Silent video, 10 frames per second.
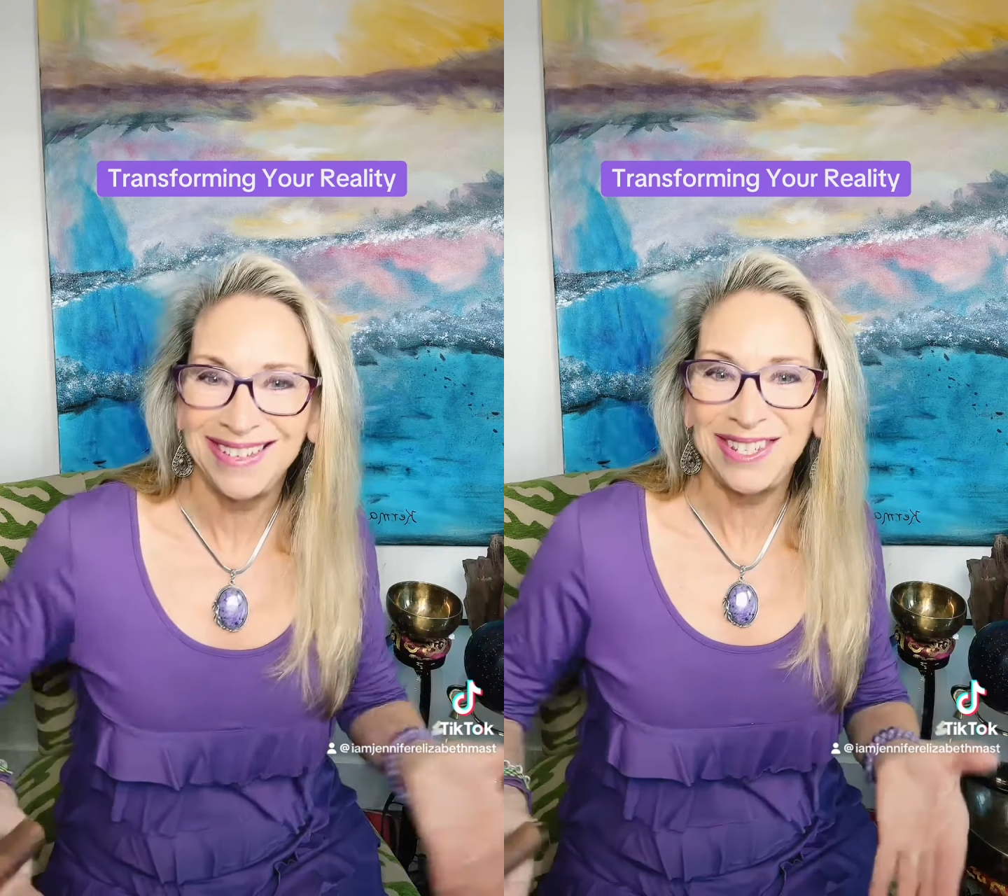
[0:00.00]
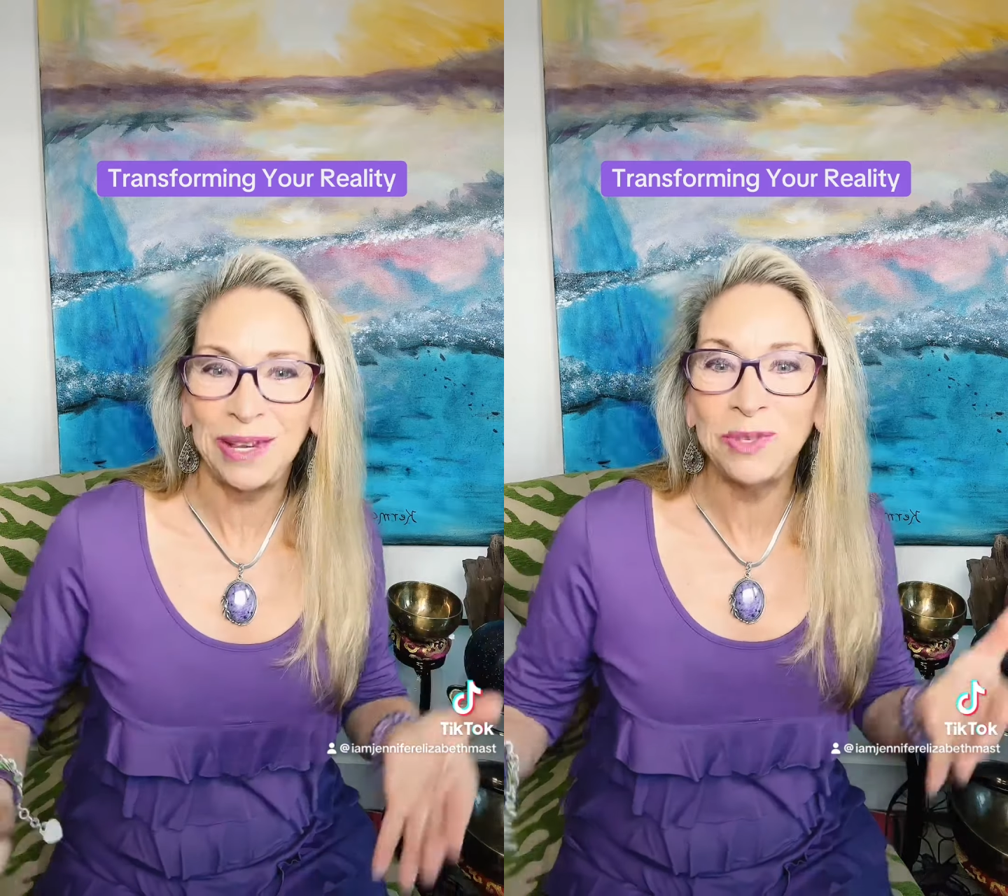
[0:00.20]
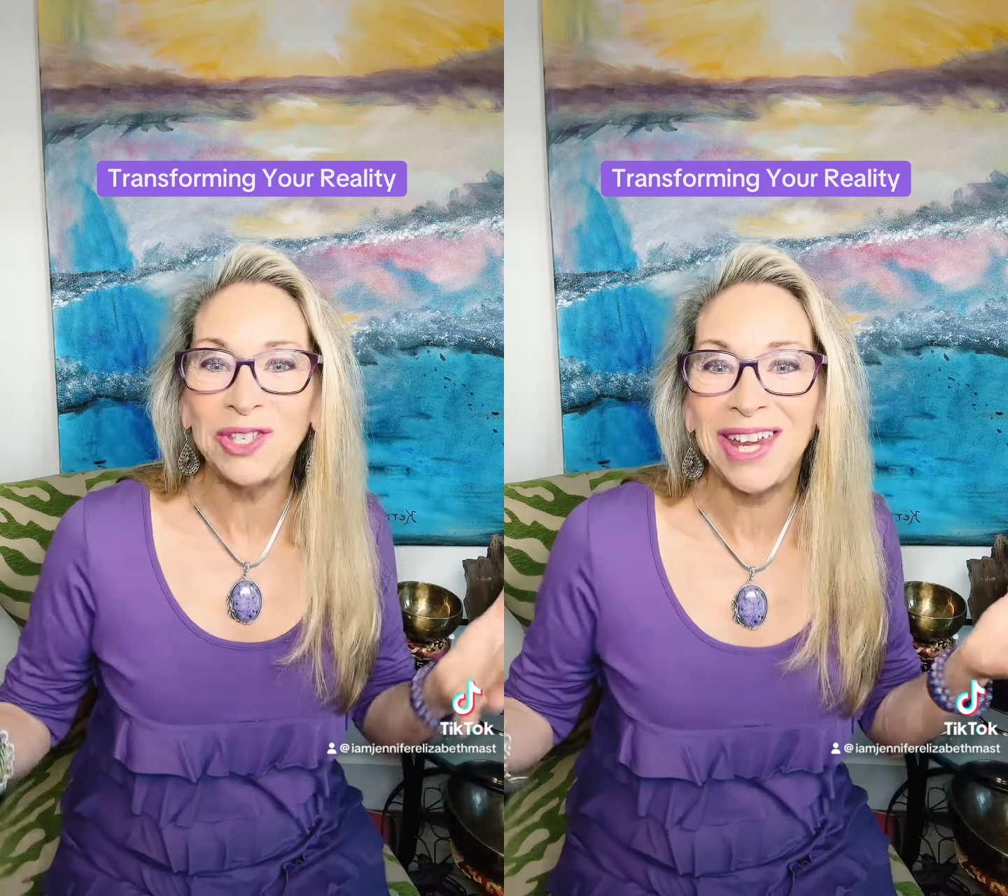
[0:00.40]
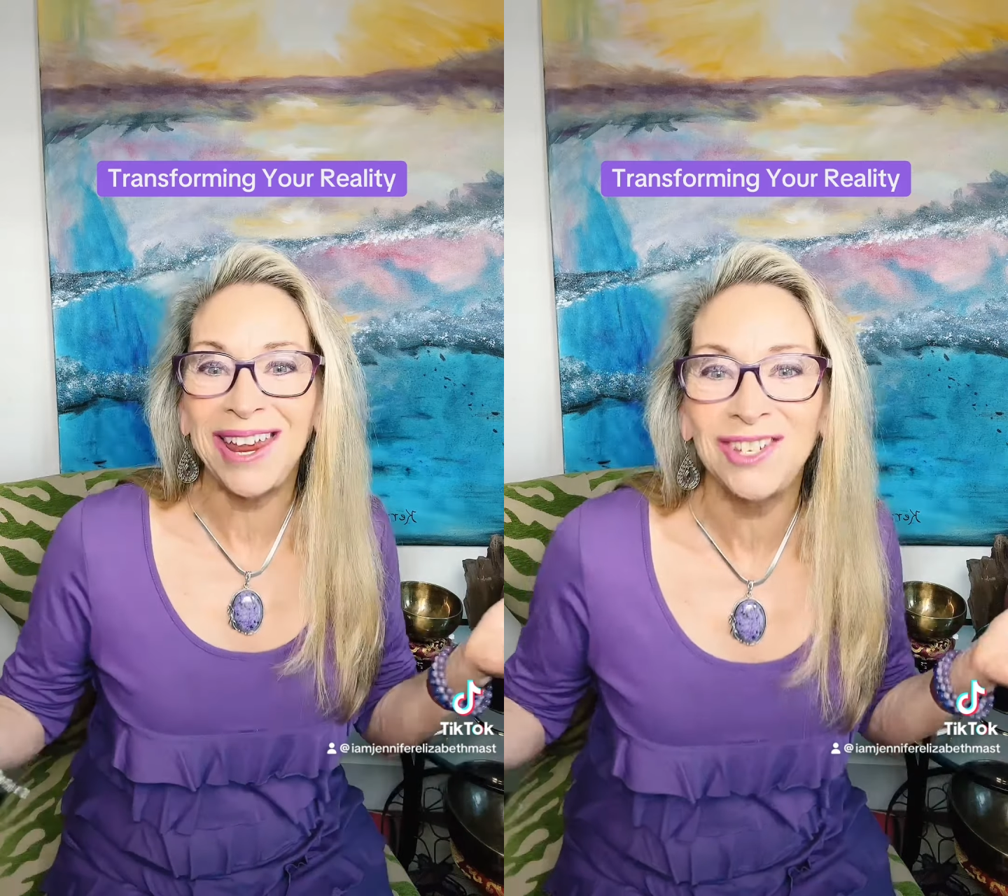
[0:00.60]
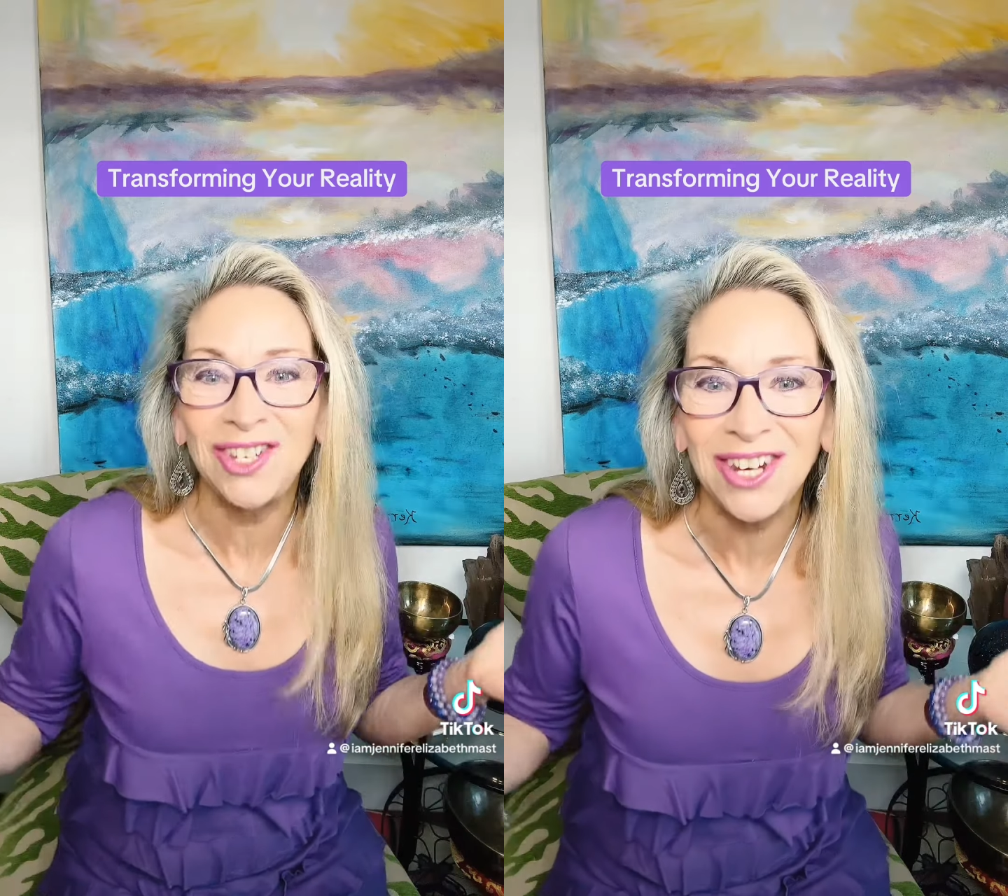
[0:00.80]

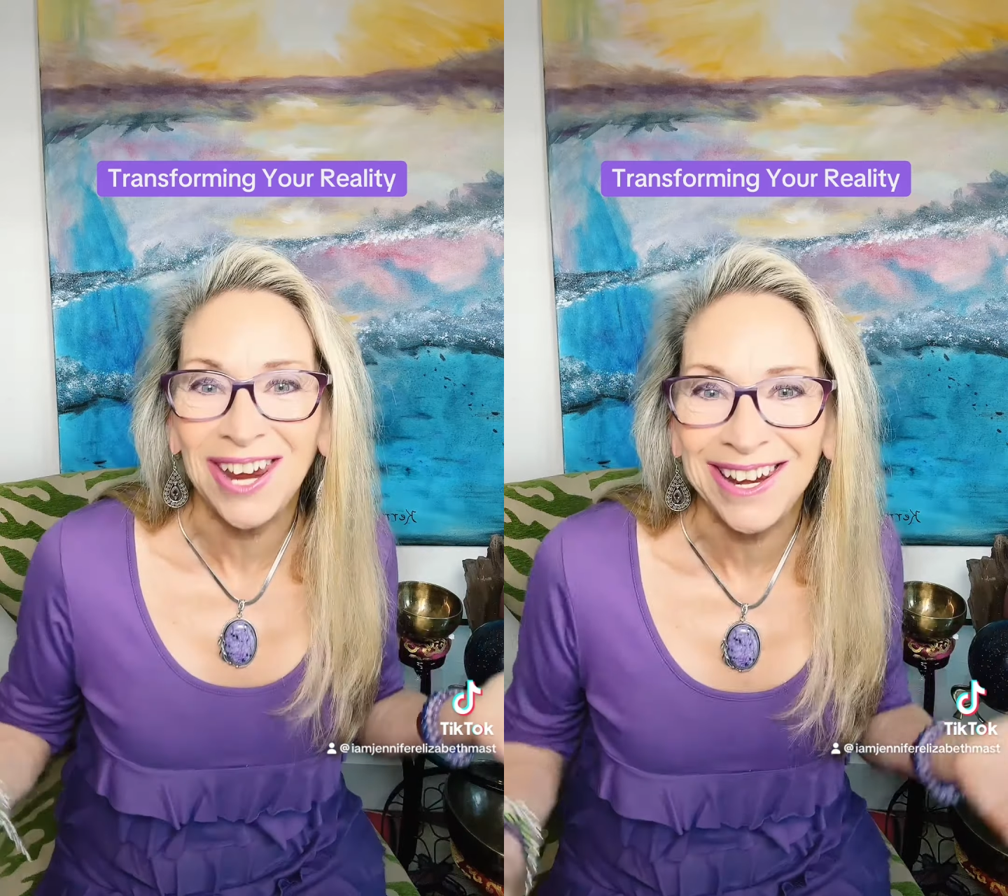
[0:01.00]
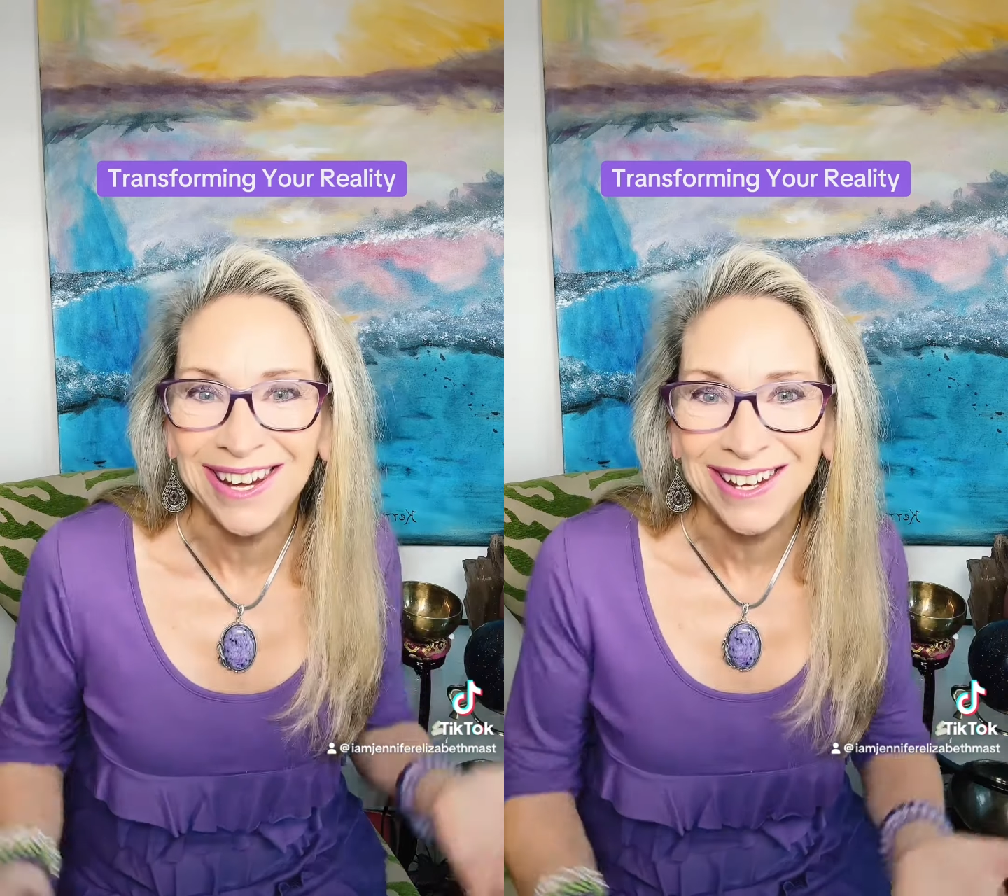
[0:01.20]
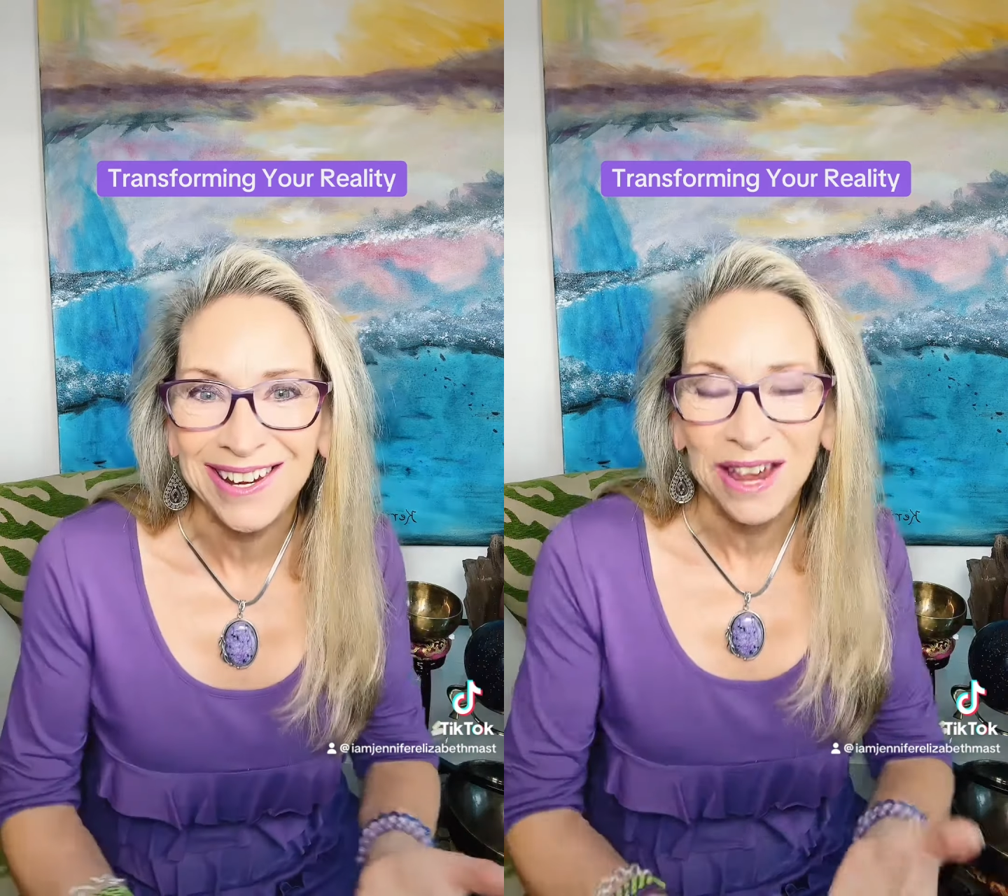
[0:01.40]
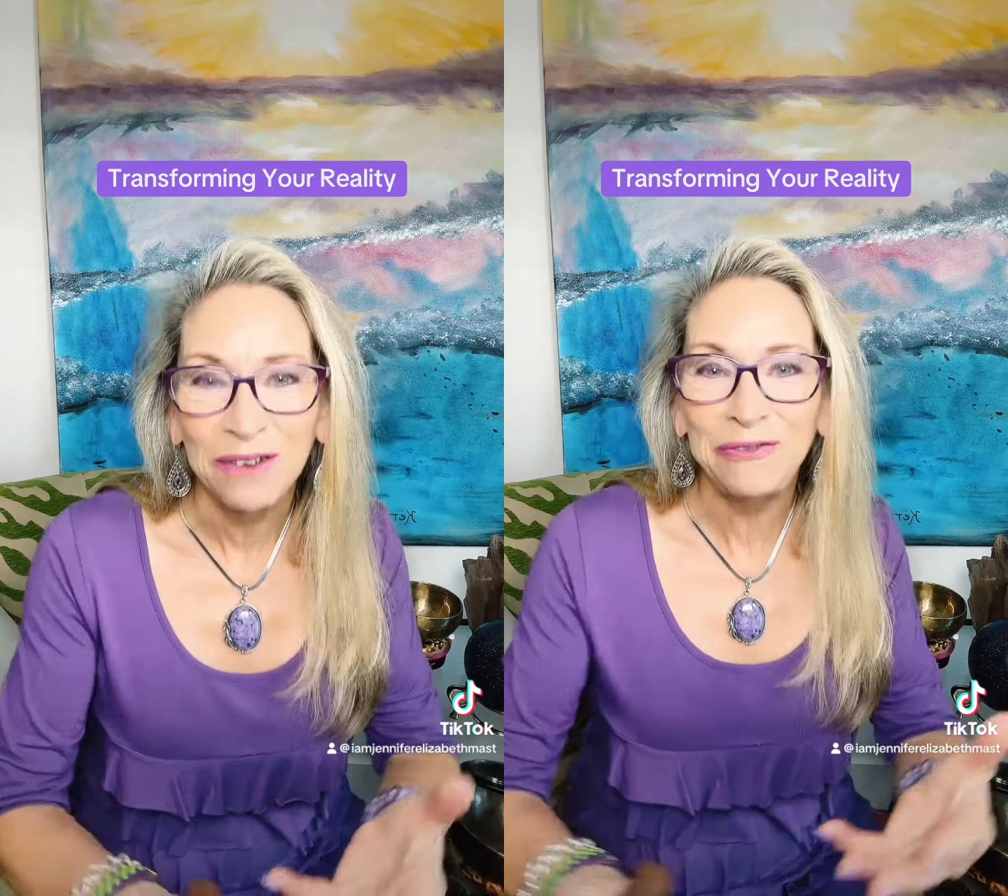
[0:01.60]
substantiated